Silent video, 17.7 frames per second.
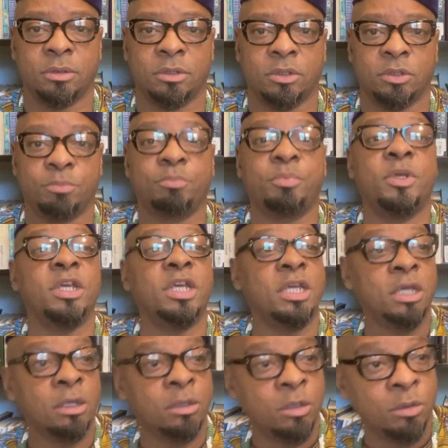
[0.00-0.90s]

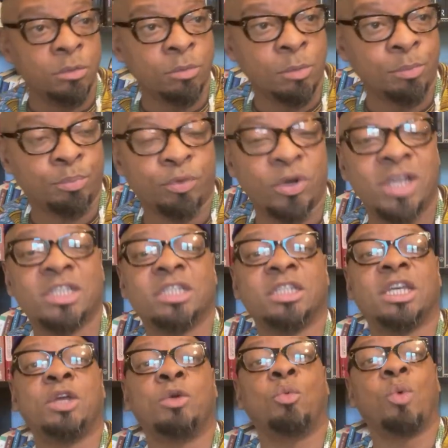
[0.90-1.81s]
being
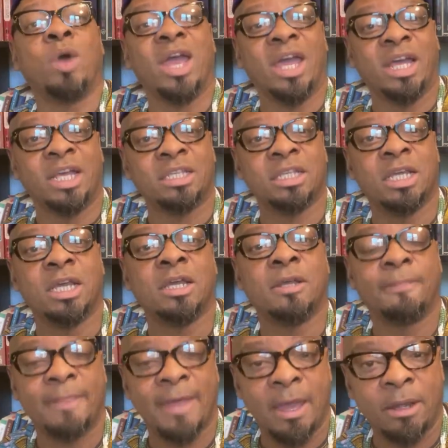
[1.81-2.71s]
present in ways
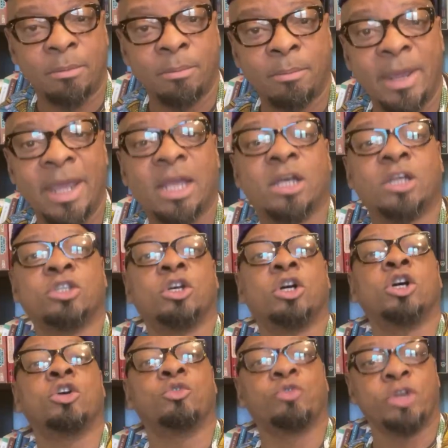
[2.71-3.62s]
that make us
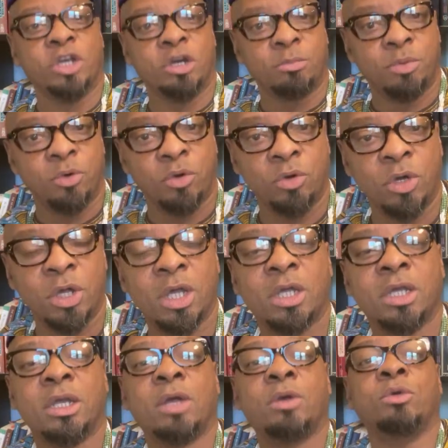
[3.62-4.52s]
agreeable
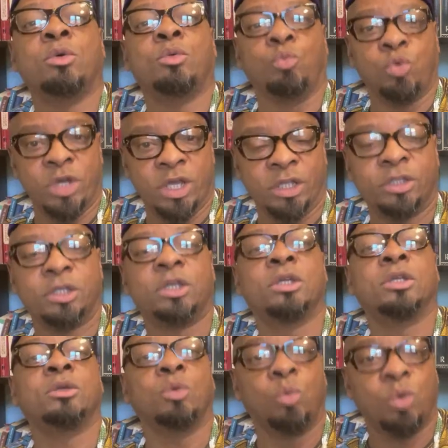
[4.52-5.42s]
with
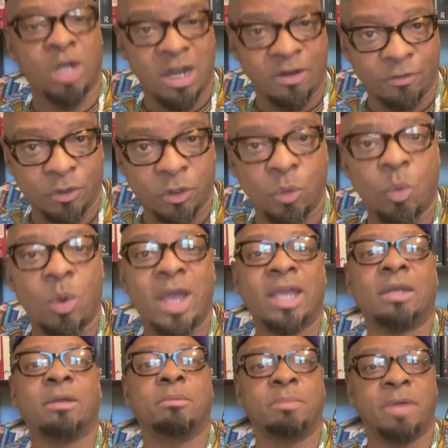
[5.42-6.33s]
whatever the
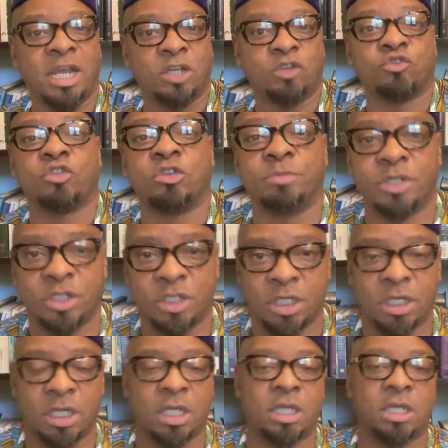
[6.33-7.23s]
white mainstream
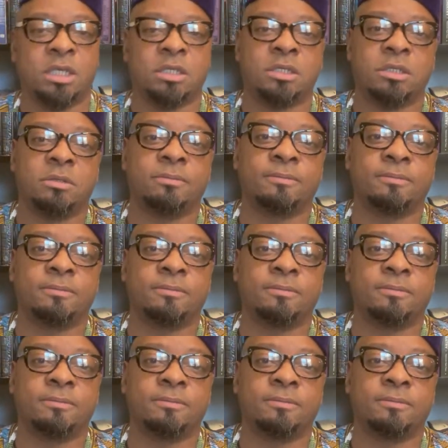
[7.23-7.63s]
agenda is.